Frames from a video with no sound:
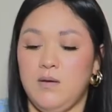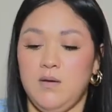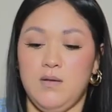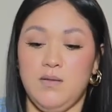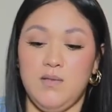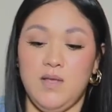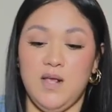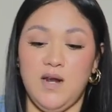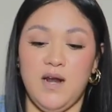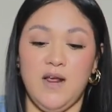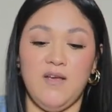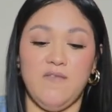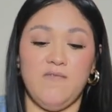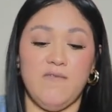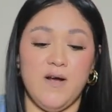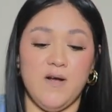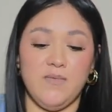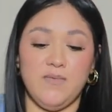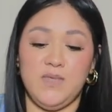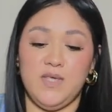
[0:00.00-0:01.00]
Then I
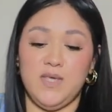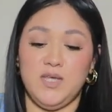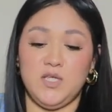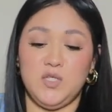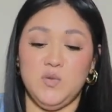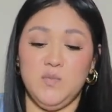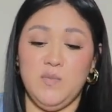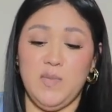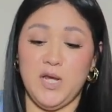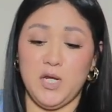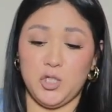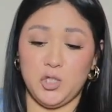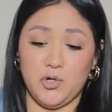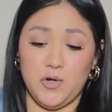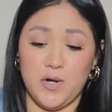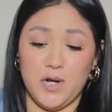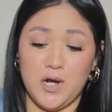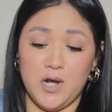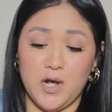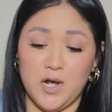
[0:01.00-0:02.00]
found these
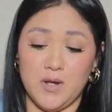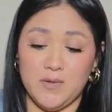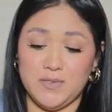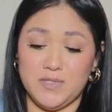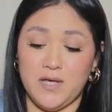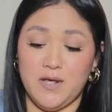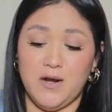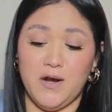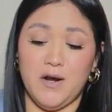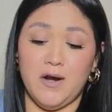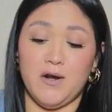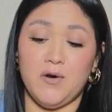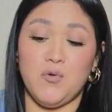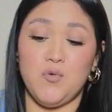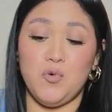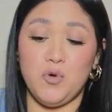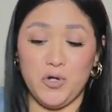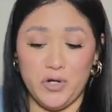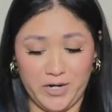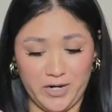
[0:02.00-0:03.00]
measuring cups that
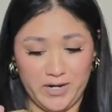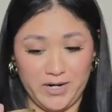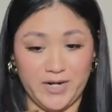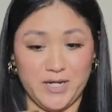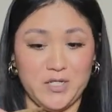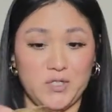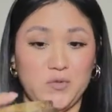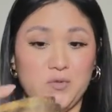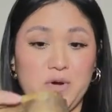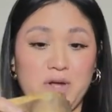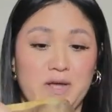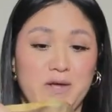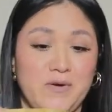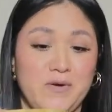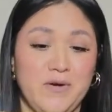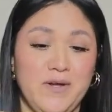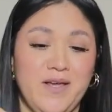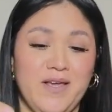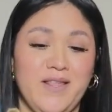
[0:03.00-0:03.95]
are wooden as well.